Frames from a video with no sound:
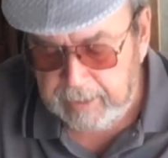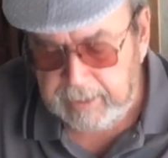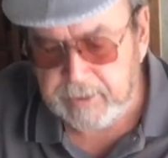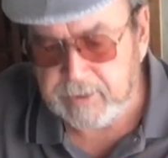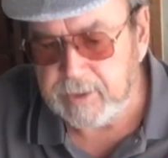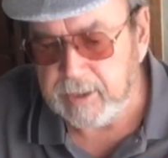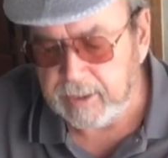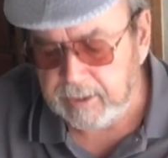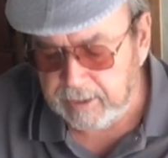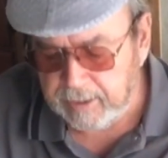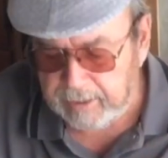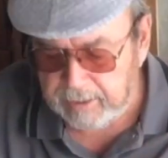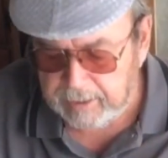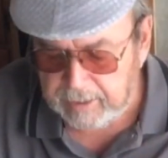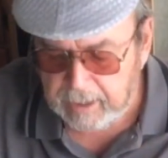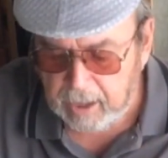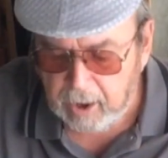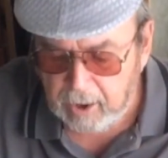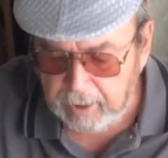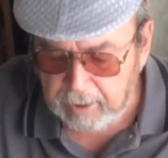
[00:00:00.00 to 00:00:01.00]
it's a
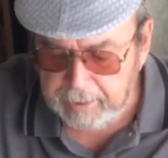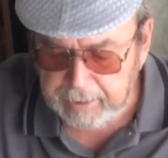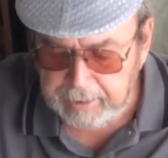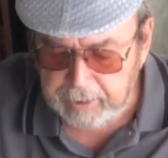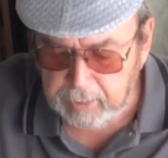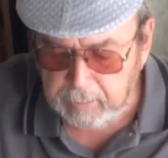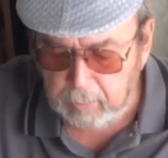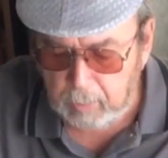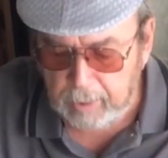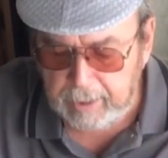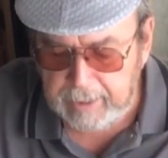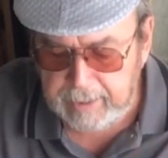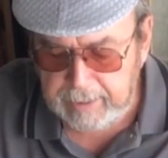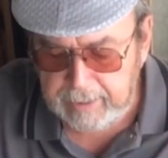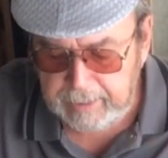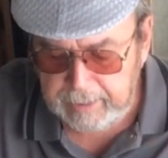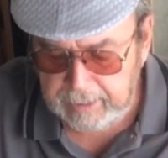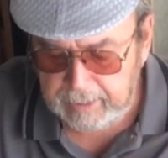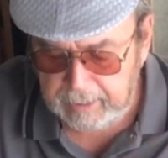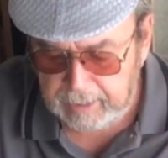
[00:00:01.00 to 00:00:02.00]
heartier bread
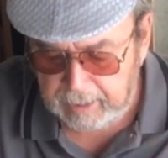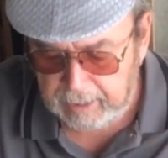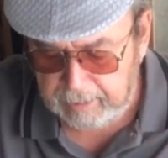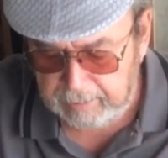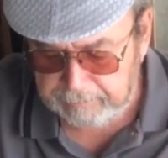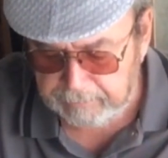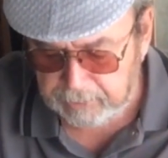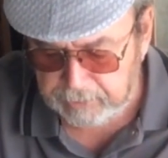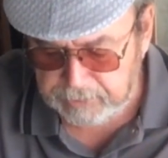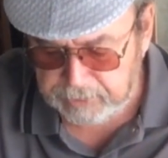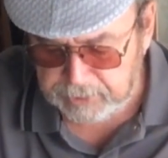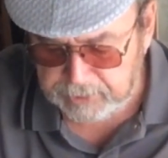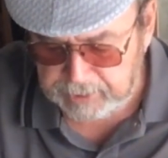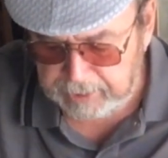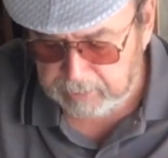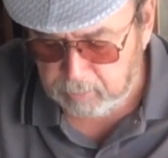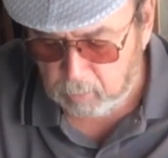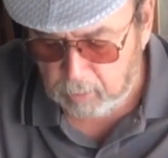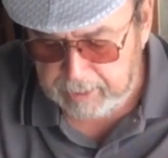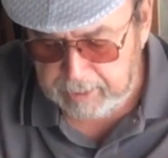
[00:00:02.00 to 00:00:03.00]
versus
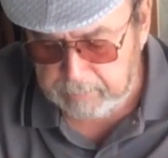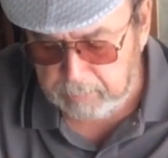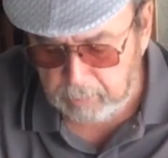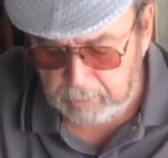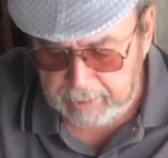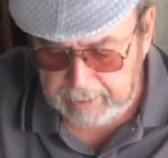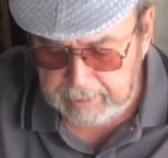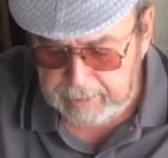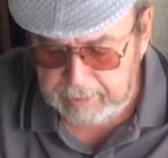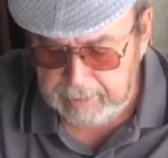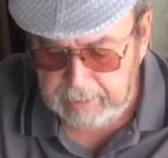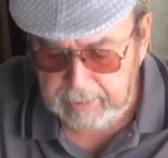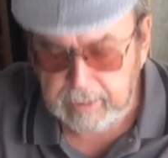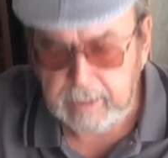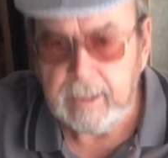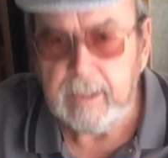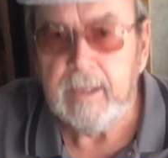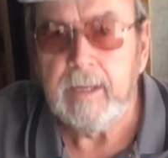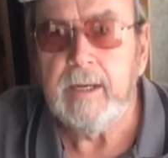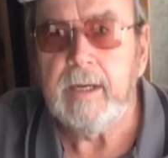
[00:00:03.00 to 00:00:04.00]
a white bread.
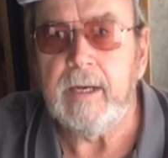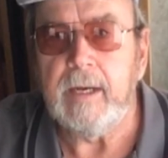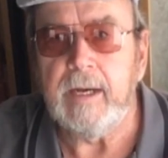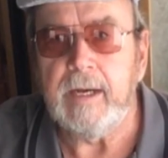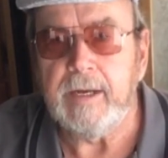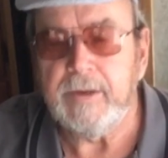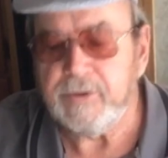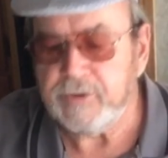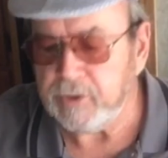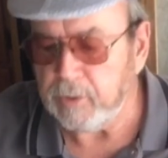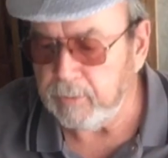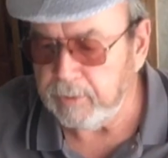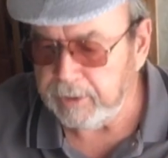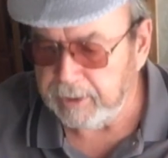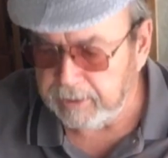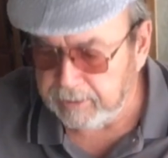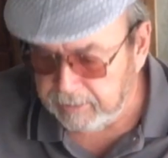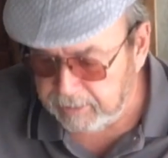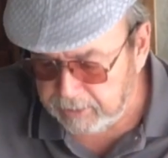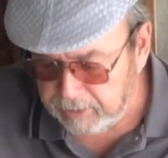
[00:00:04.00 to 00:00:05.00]
So when
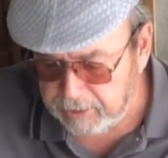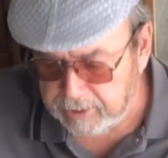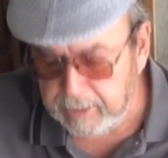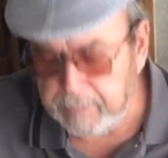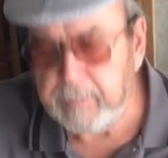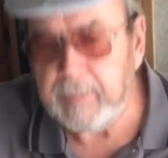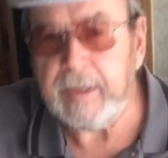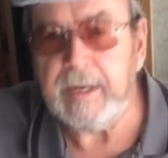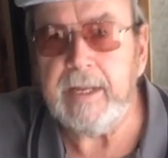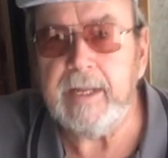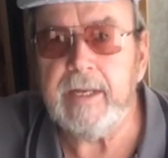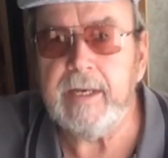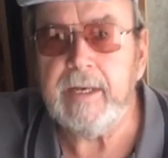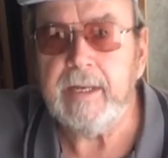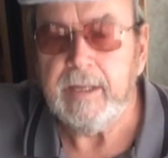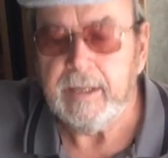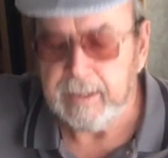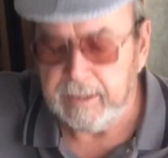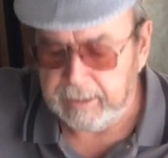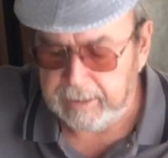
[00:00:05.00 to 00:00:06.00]
you dip it in,
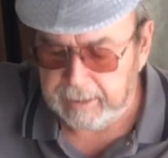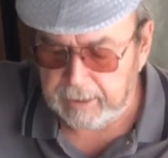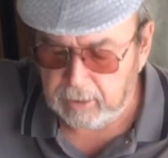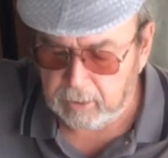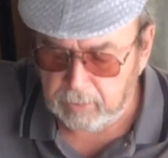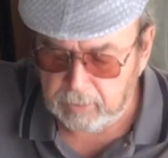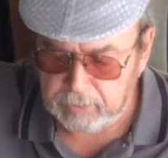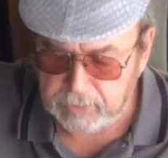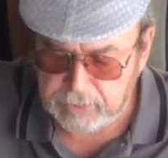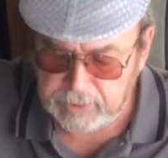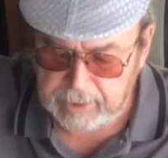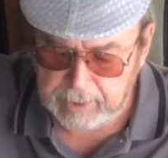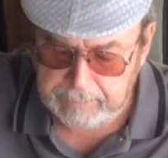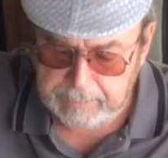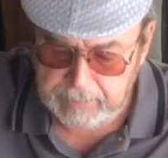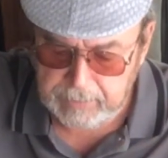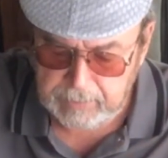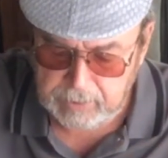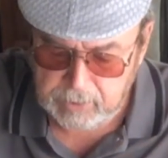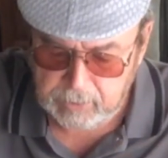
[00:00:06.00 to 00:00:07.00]
it holds up
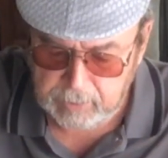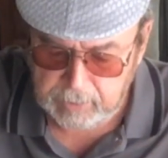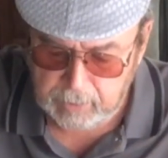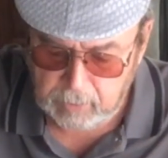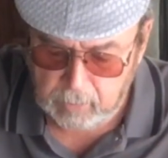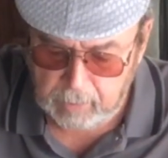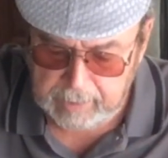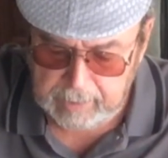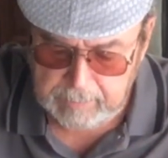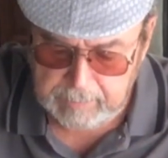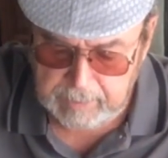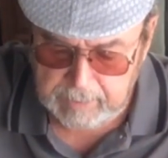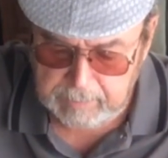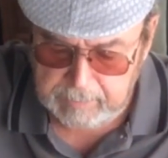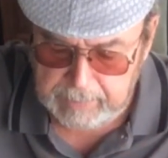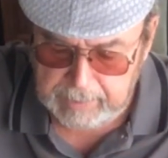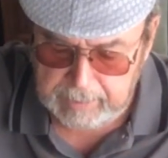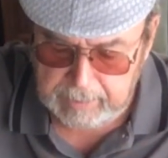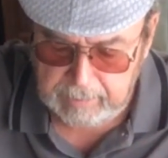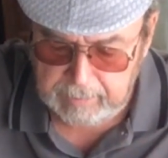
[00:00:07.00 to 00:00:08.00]
to it quite a
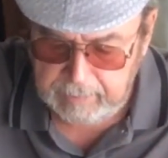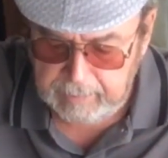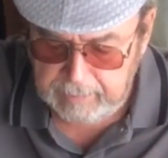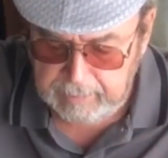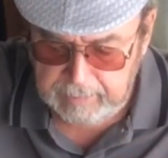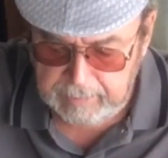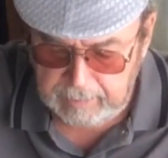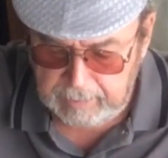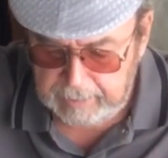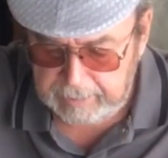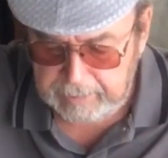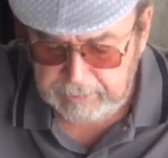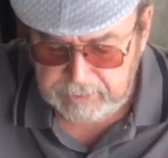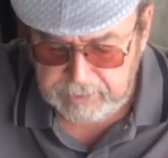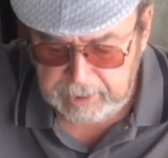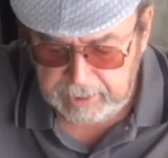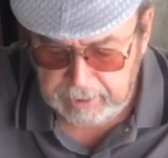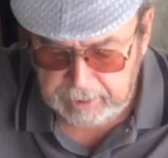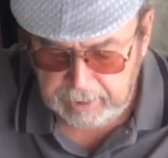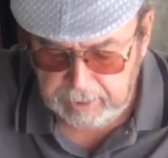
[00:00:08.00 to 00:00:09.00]
bit better. Like I
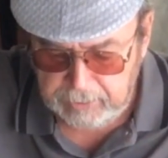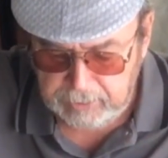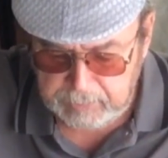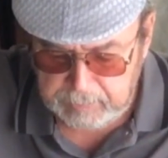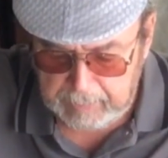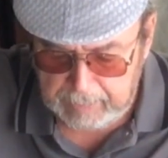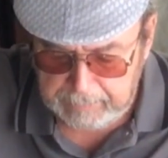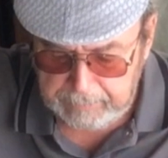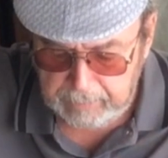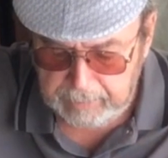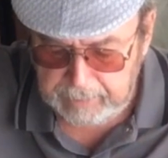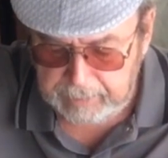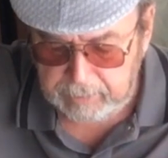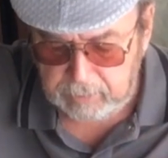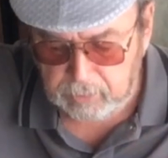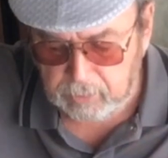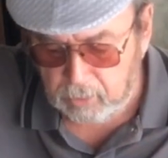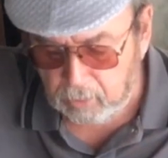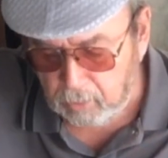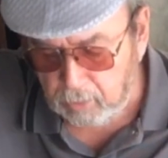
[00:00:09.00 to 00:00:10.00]
said, you can use
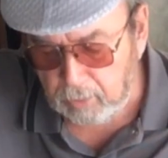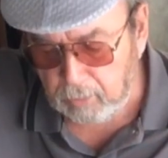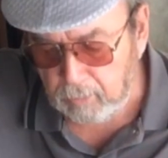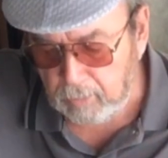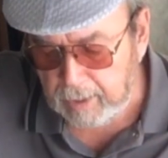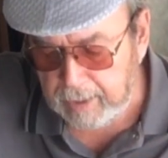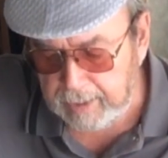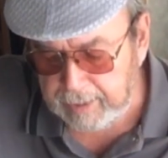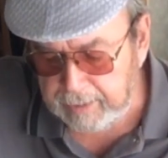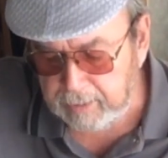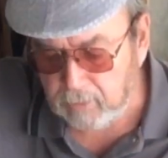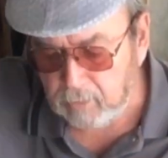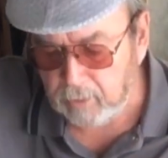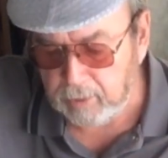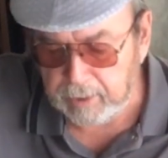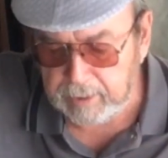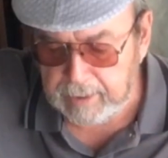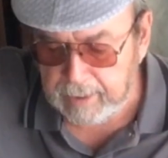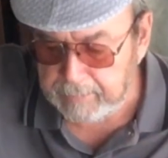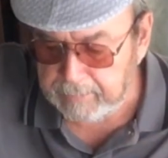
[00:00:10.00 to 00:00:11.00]
pumpernickel or rye,
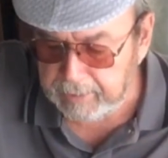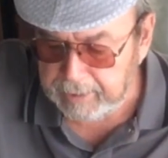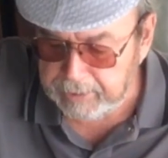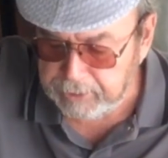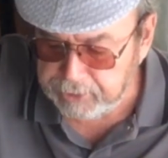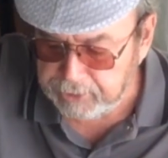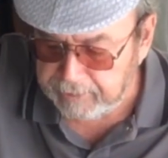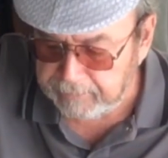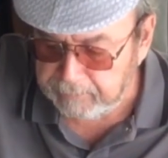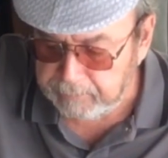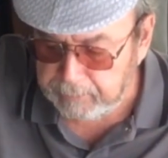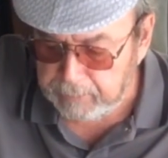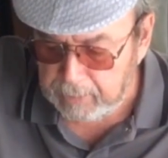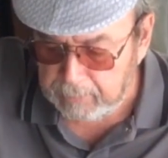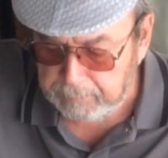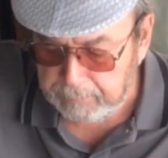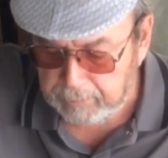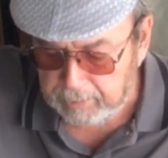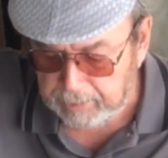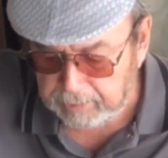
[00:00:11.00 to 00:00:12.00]
or a combination of
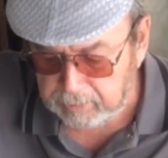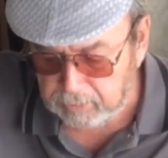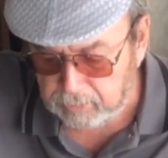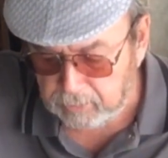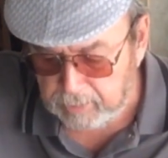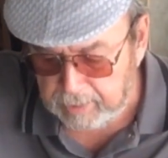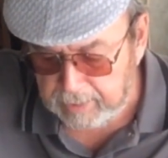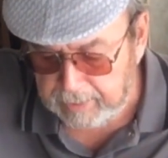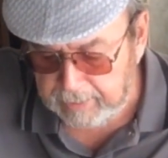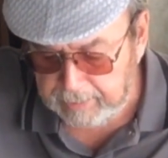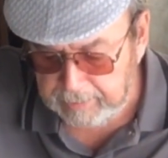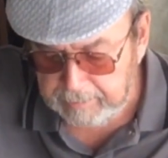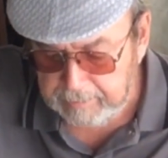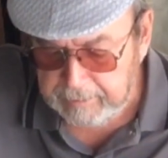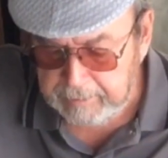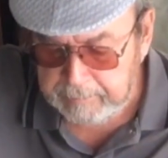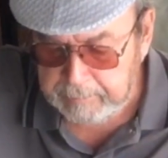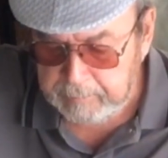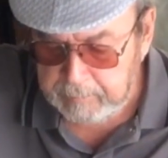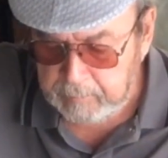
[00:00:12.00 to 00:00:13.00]
pumpernickel rye.
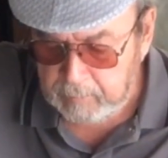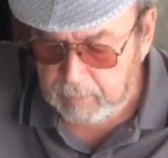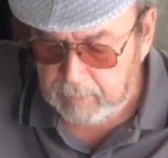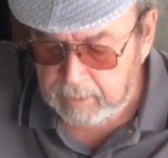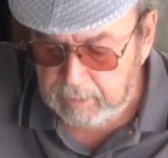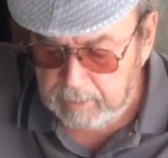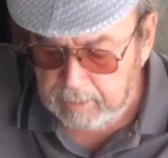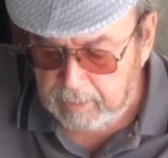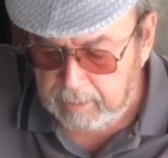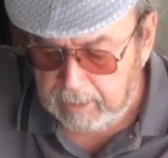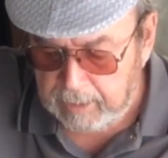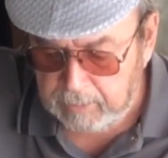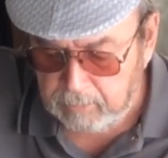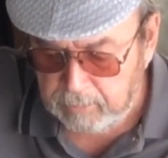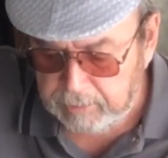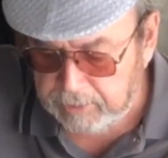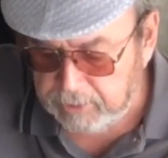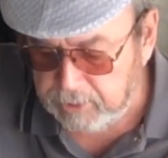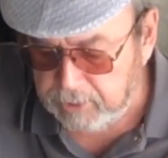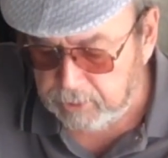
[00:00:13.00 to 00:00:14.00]
I
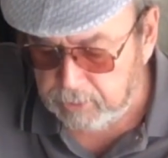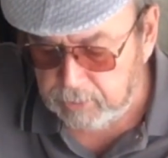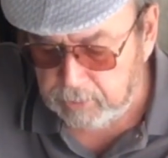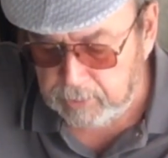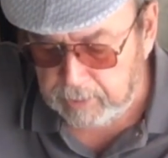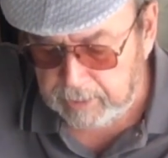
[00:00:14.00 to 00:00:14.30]
went to